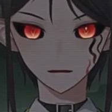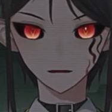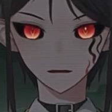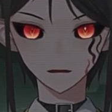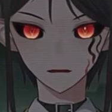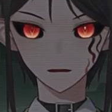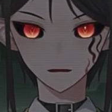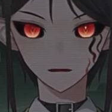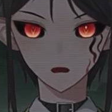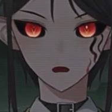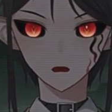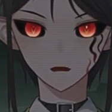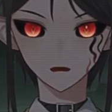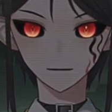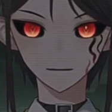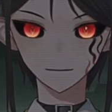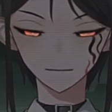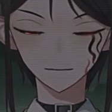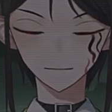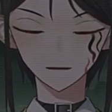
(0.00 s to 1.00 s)
Like
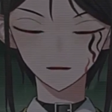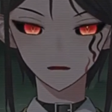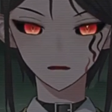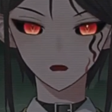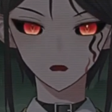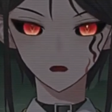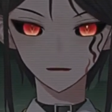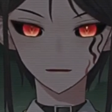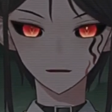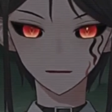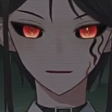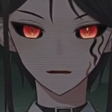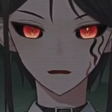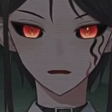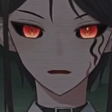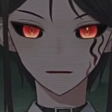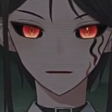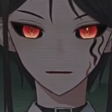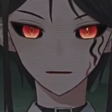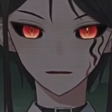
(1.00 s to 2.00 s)
and subscribe if you
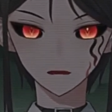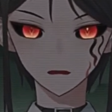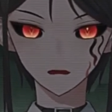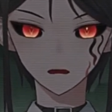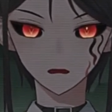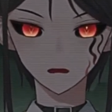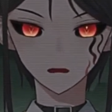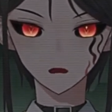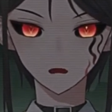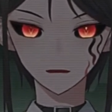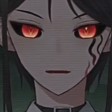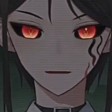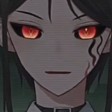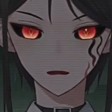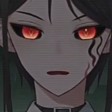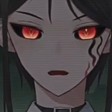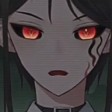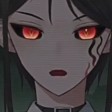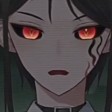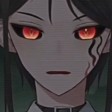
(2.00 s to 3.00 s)
enjoy, and
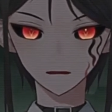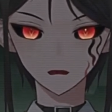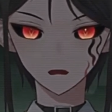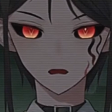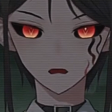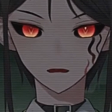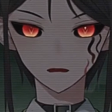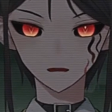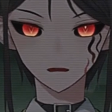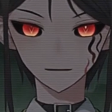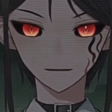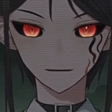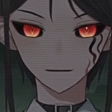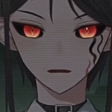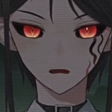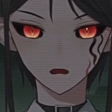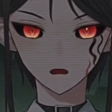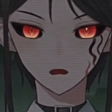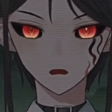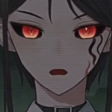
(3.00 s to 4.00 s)
check out the original
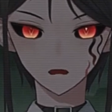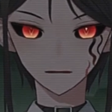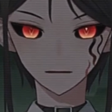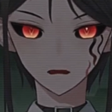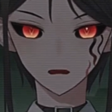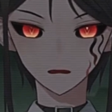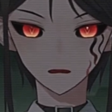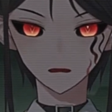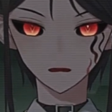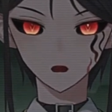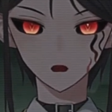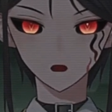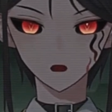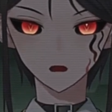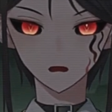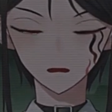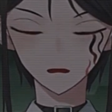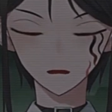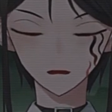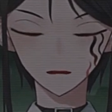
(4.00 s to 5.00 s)
story down
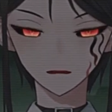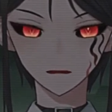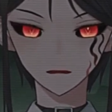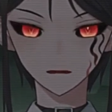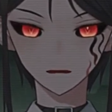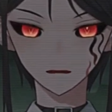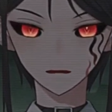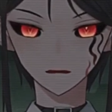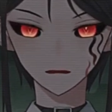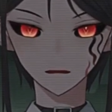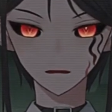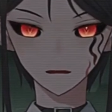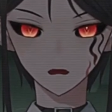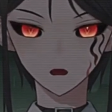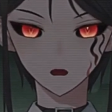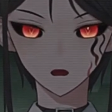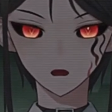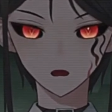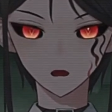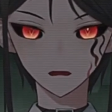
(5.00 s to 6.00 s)
below.
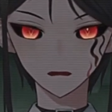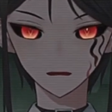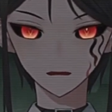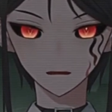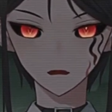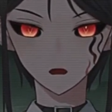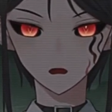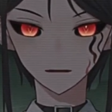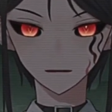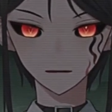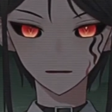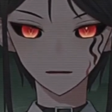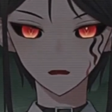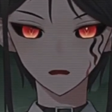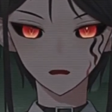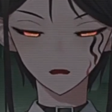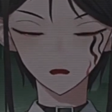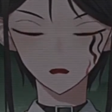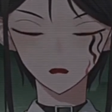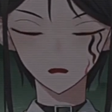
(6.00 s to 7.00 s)
Now, without
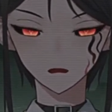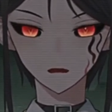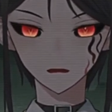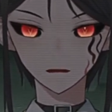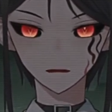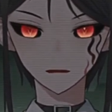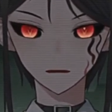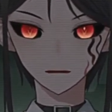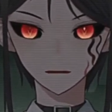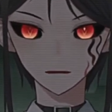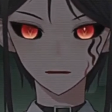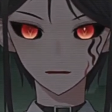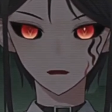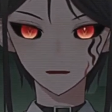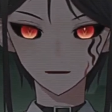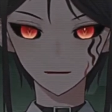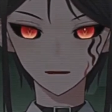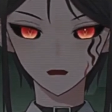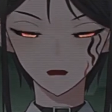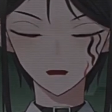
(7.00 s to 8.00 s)
further ado,
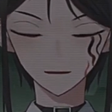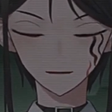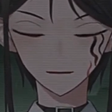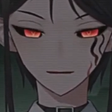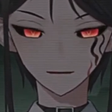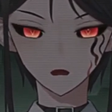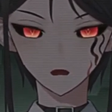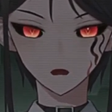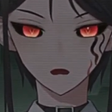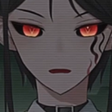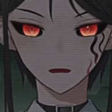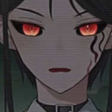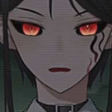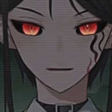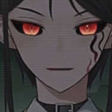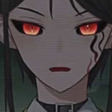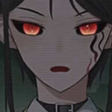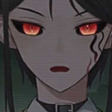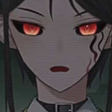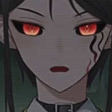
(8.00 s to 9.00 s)
let's get started,
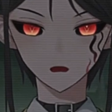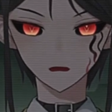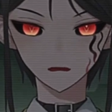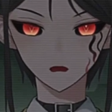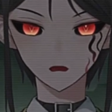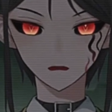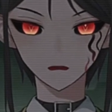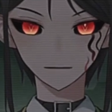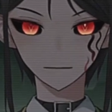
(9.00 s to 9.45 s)
shall we?